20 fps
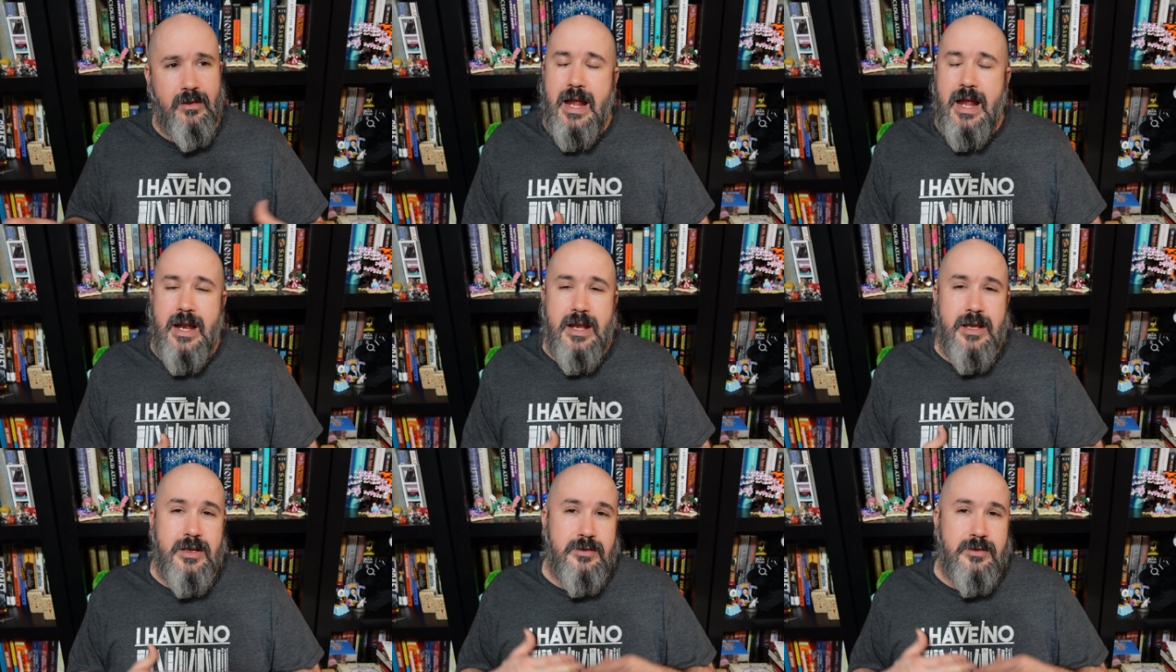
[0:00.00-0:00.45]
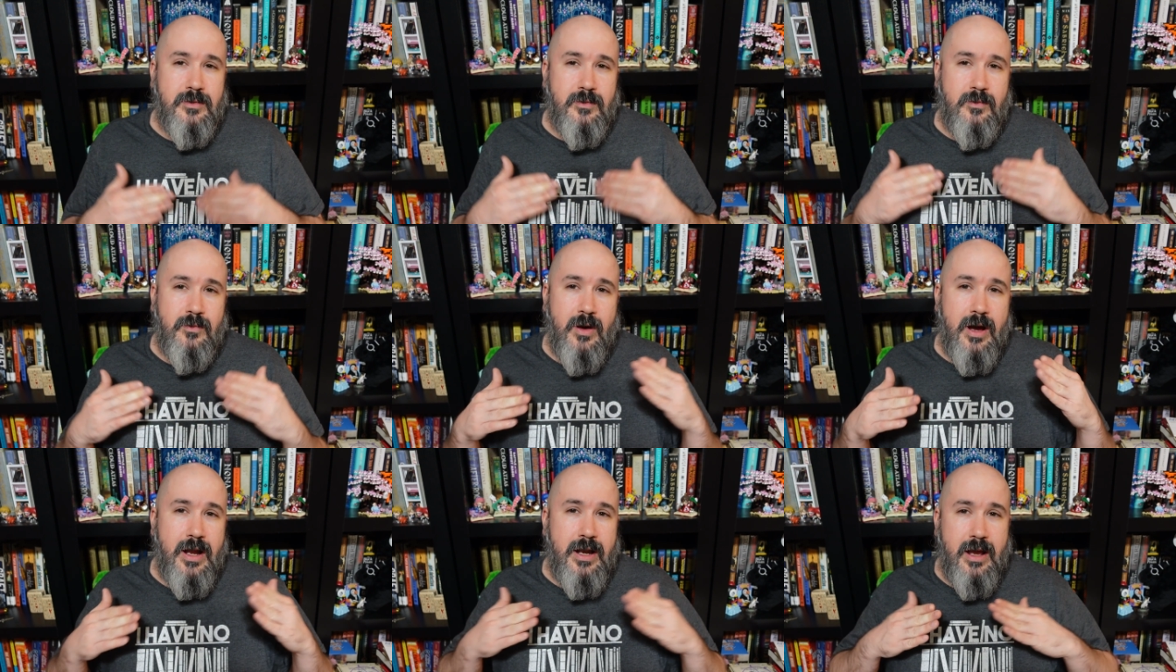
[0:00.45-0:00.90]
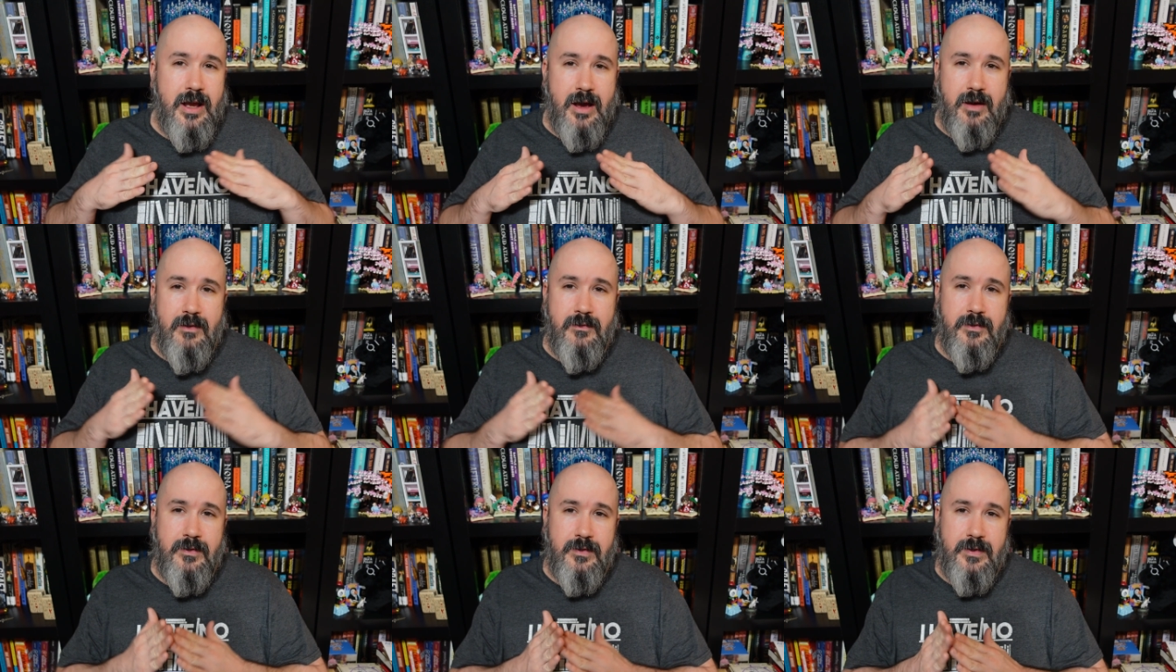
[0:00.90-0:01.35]
That is one
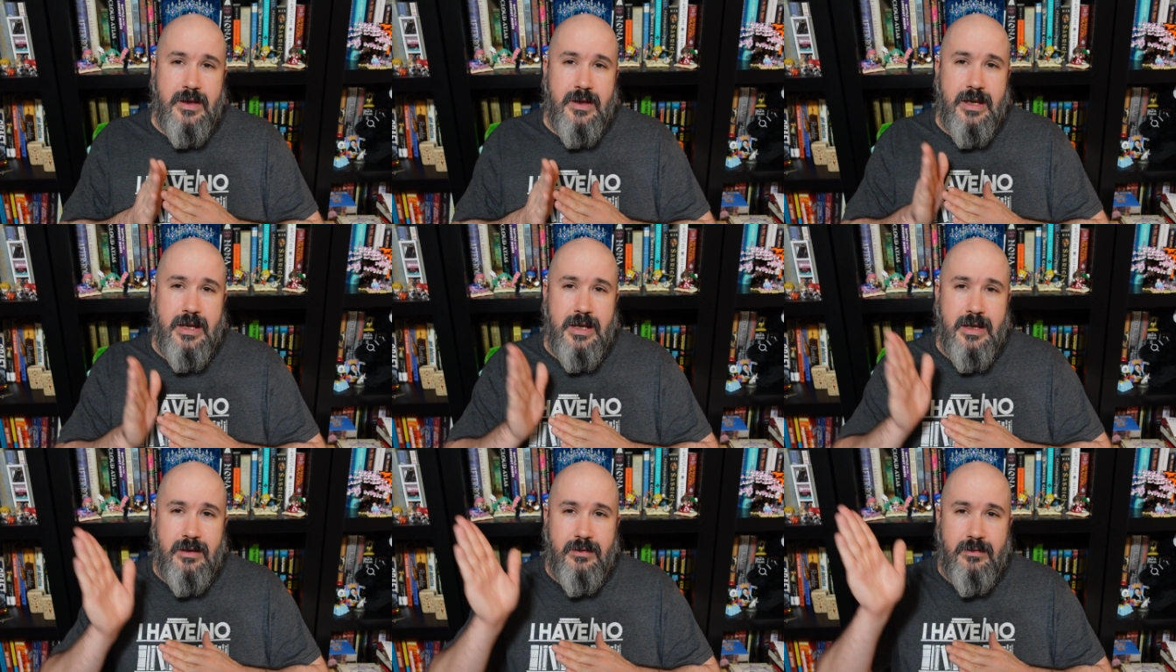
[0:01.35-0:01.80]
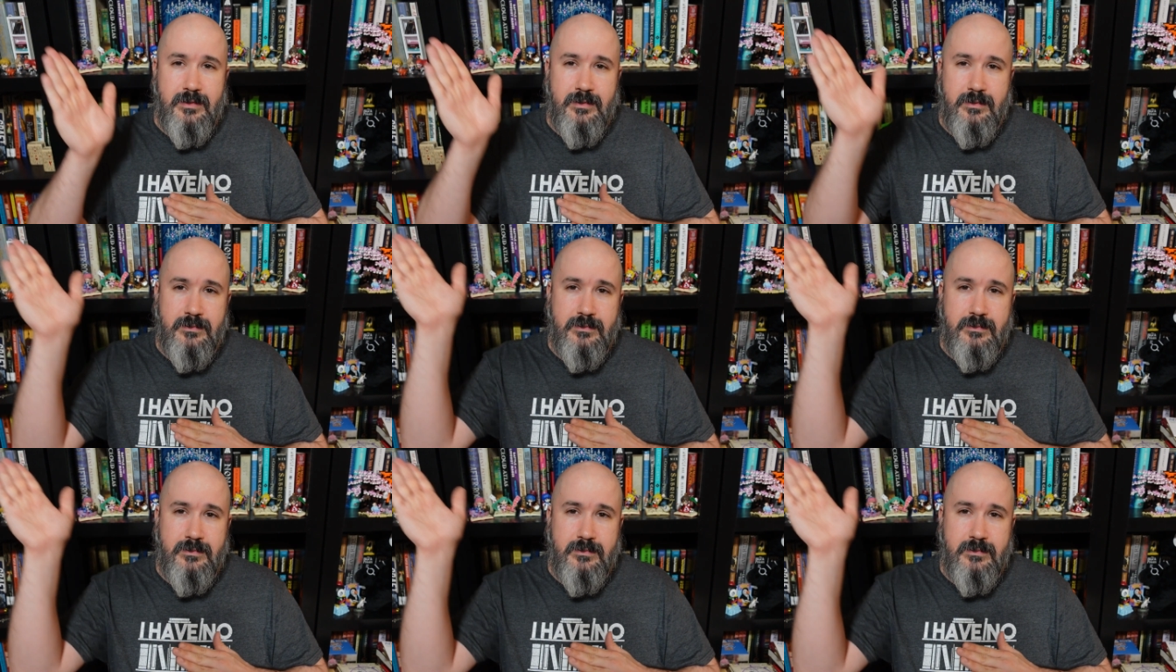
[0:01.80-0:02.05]
of the